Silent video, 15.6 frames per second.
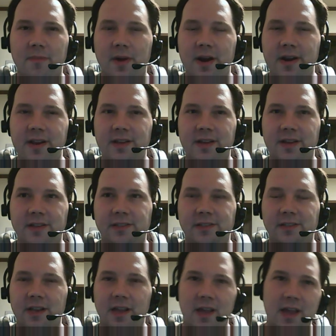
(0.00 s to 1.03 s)
reminding
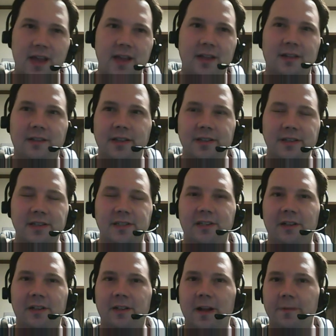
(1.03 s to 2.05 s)
us hey, Lizzie's
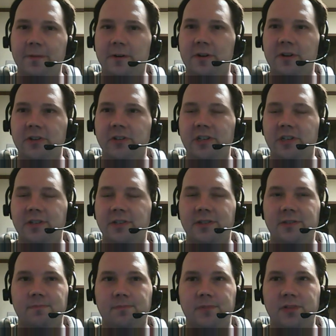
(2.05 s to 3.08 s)
still out there and
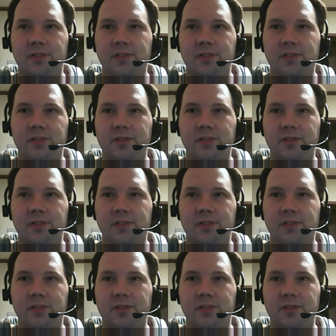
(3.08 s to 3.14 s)
she's